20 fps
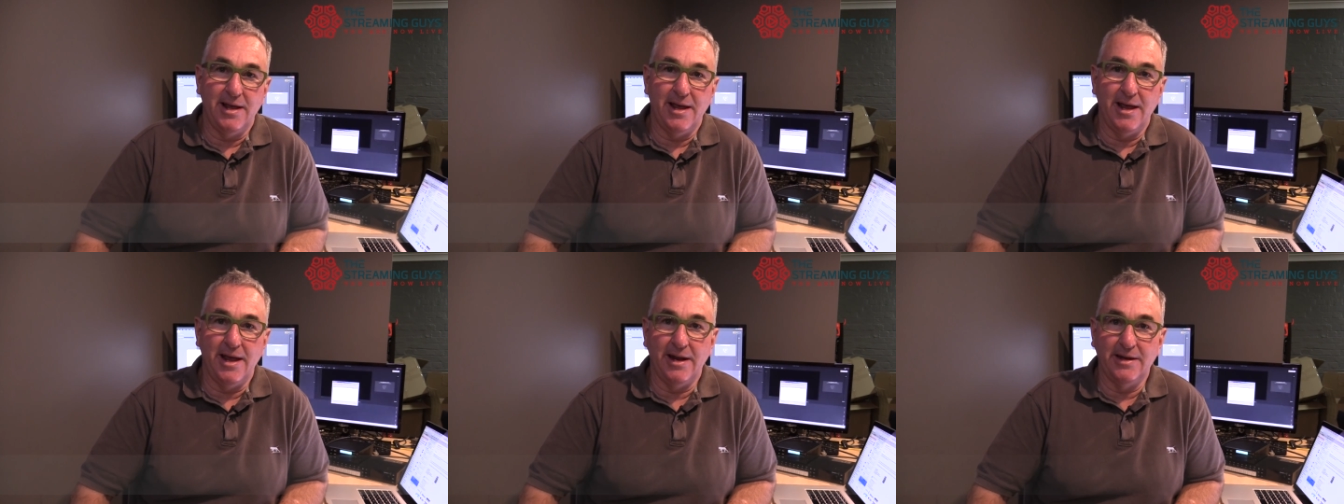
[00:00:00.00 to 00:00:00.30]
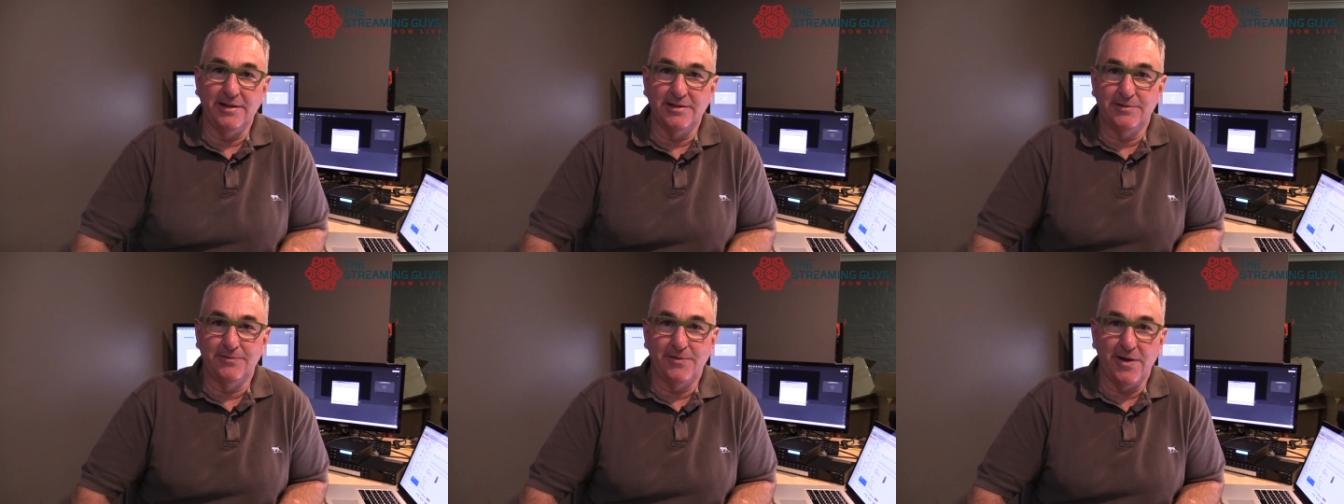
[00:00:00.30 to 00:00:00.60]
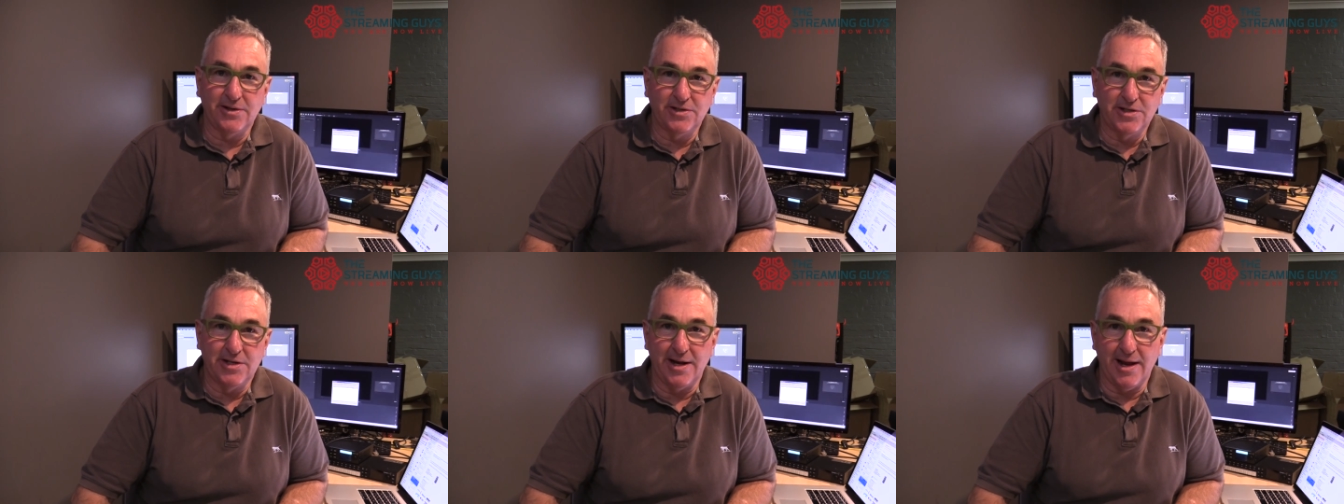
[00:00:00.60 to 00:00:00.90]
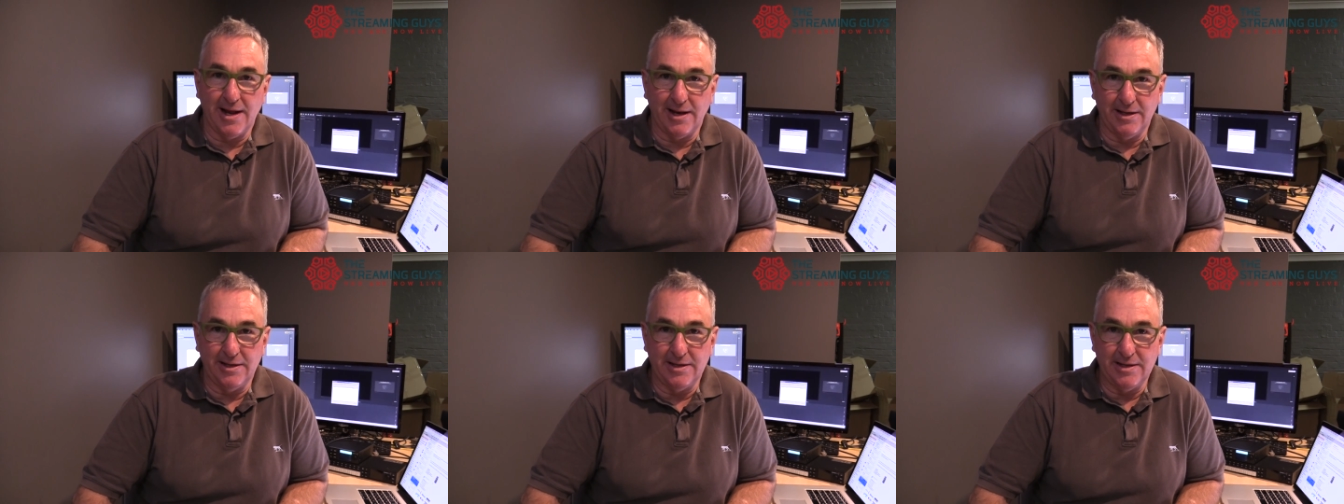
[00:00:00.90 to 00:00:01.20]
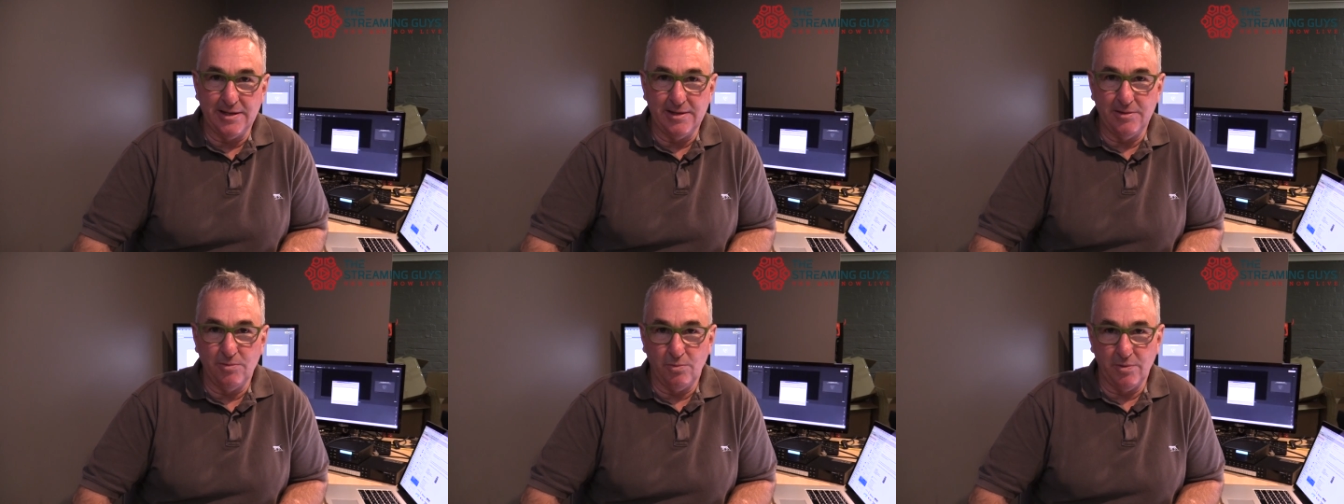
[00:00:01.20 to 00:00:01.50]
and its
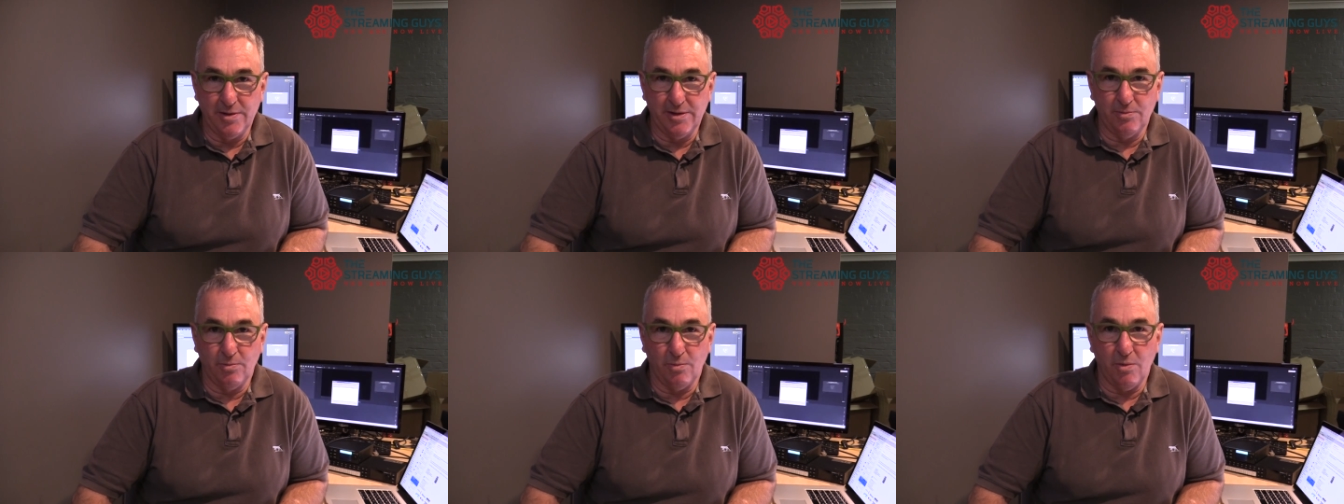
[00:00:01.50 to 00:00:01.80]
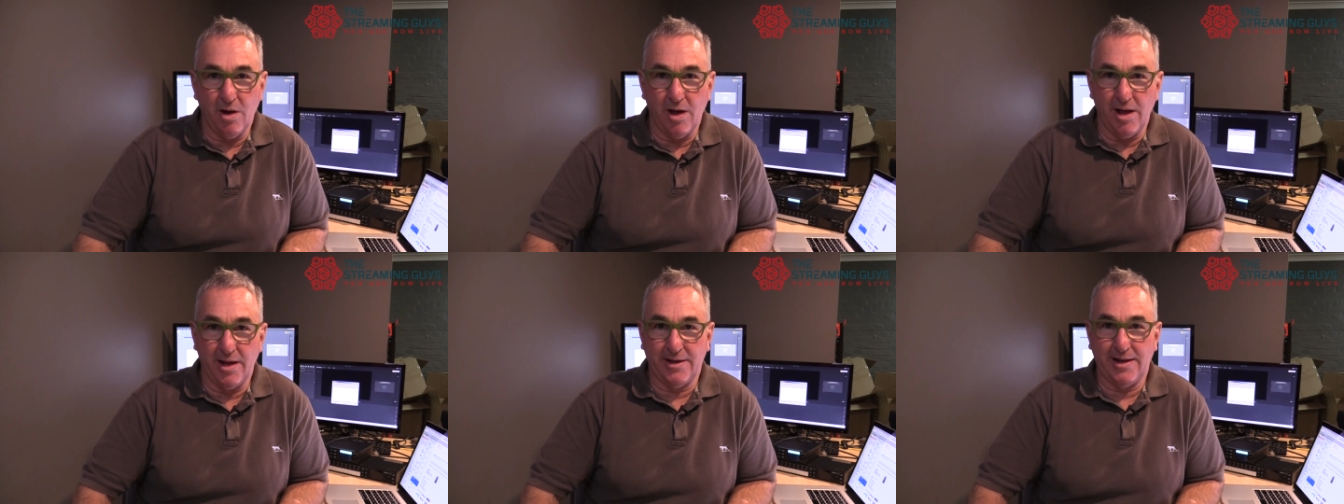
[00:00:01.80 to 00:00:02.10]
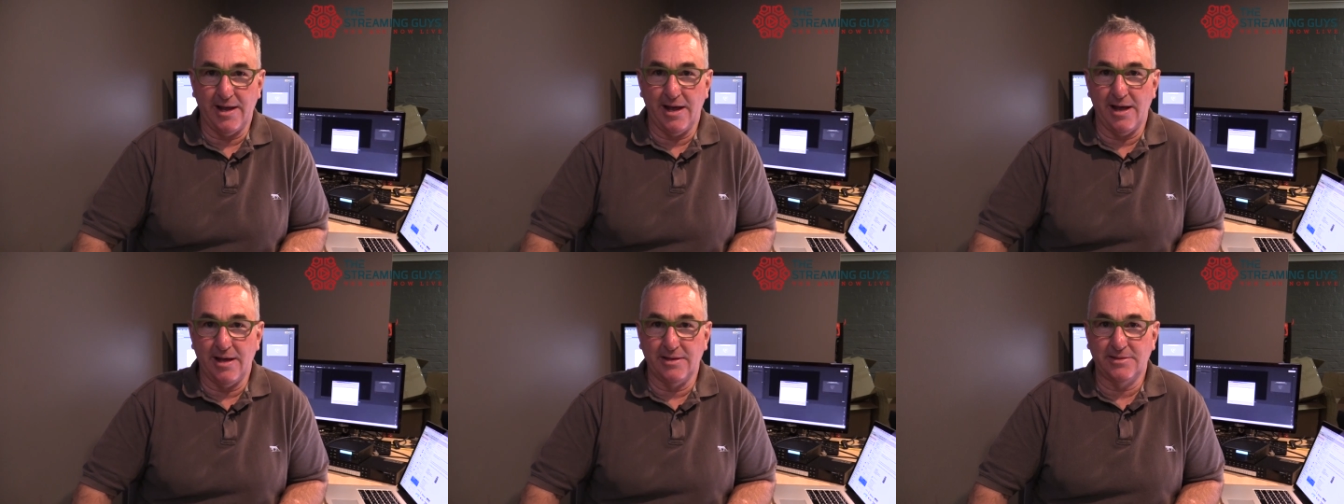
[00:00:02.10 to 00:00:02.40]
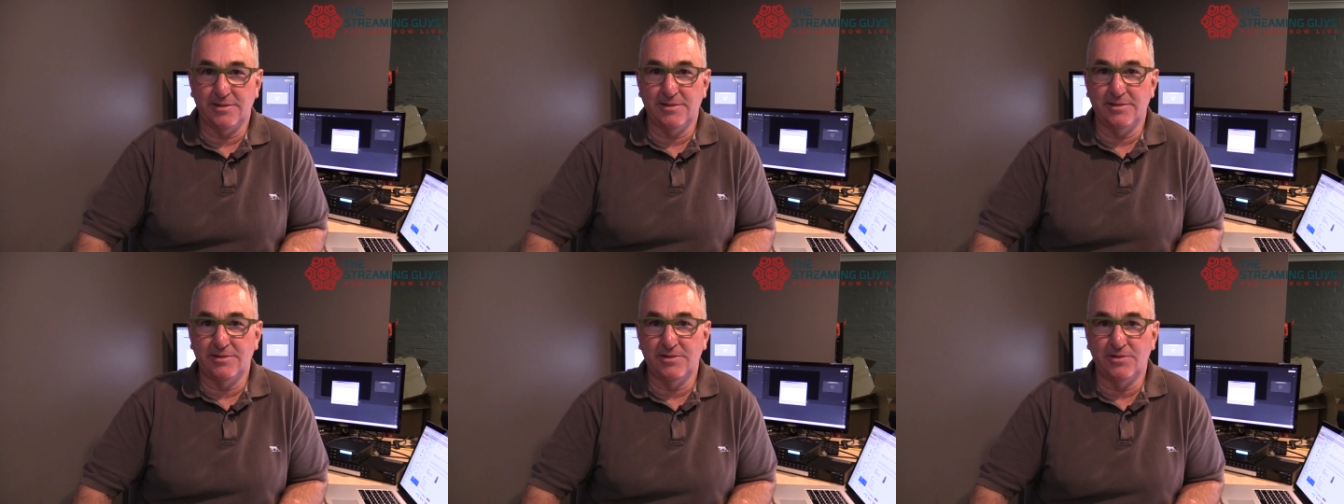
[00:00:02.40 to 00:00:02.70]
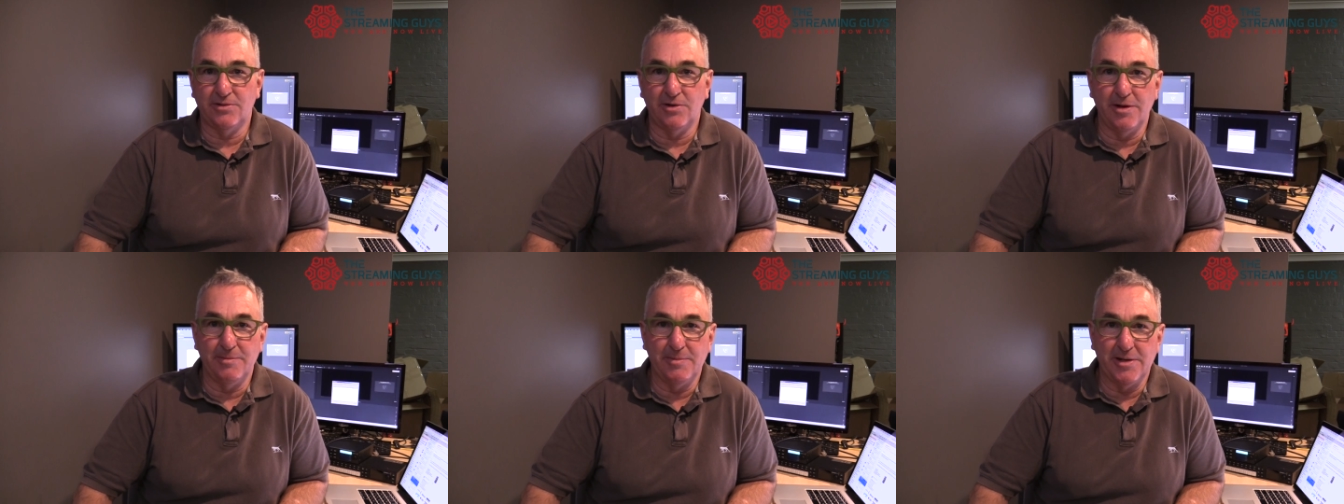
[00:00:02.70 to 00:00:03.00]
functionality with Wirecast
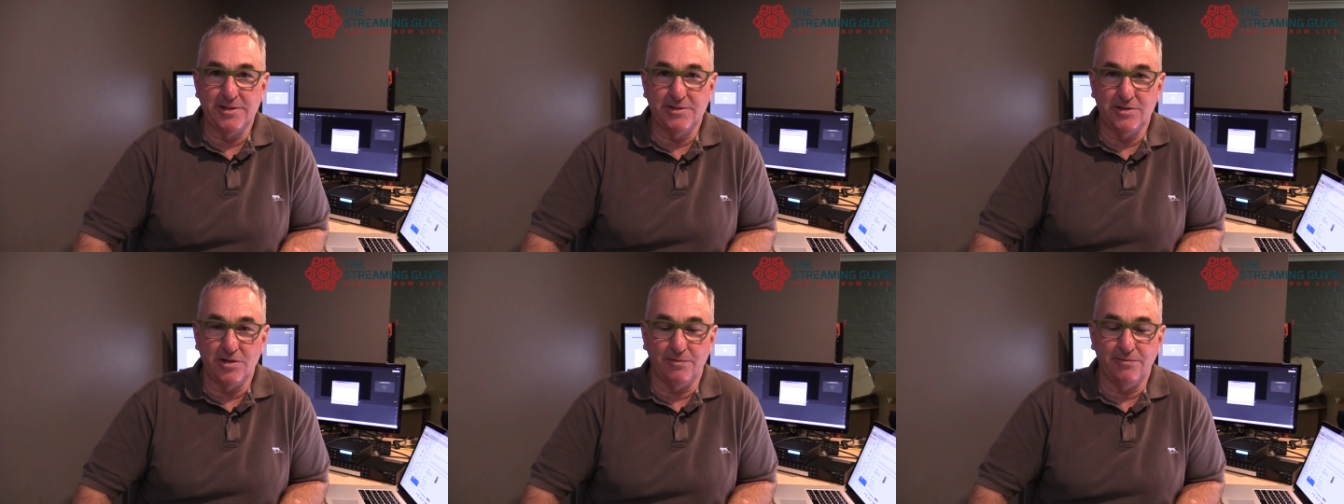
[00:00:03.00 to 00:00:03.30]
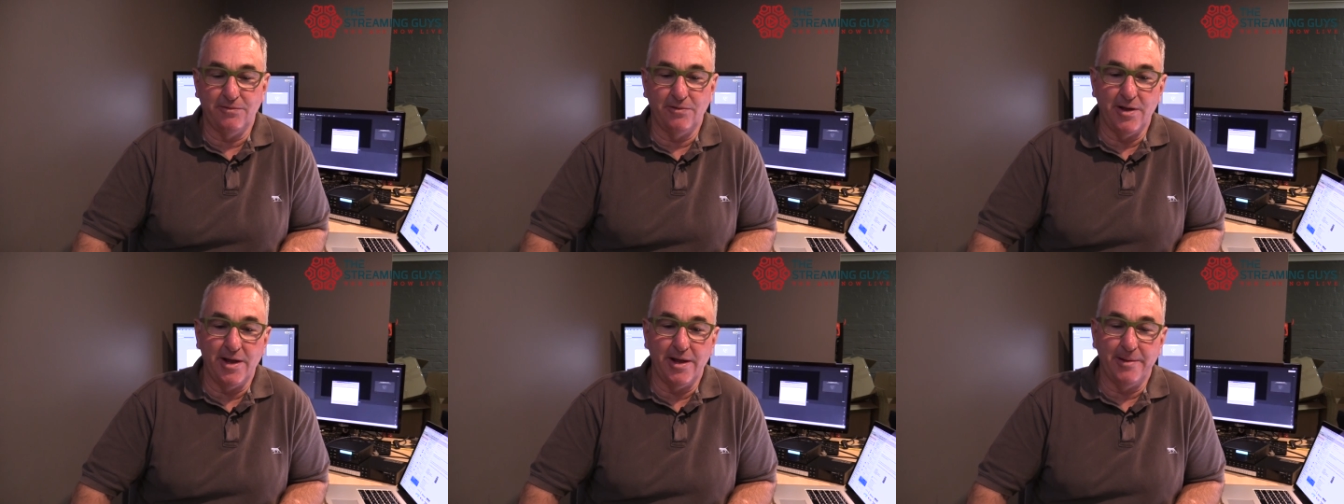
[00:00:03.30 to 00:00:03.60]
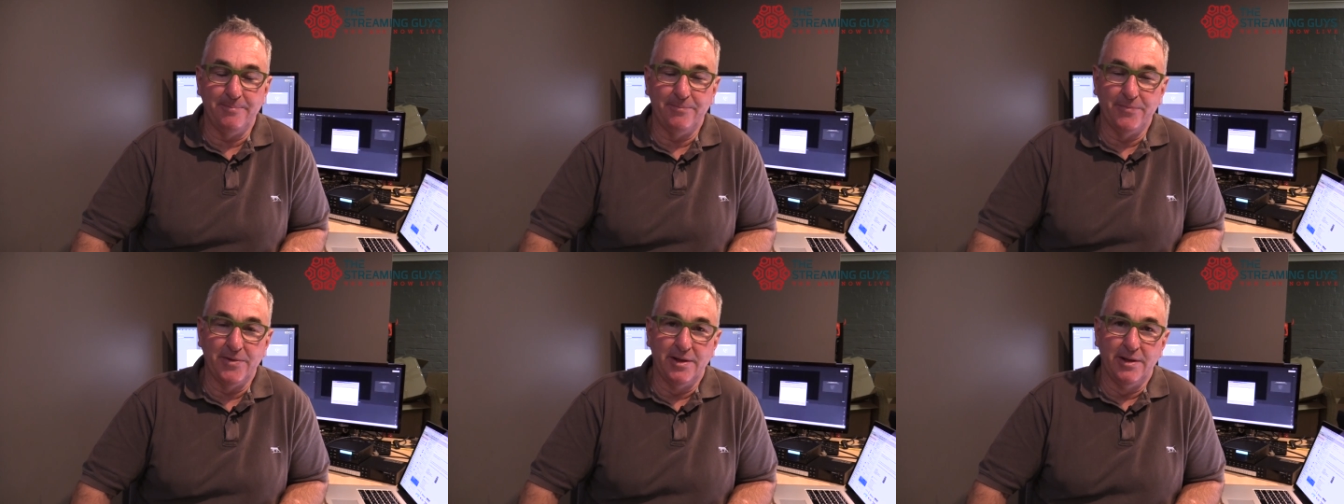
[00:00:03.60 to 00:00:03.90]
streaming software.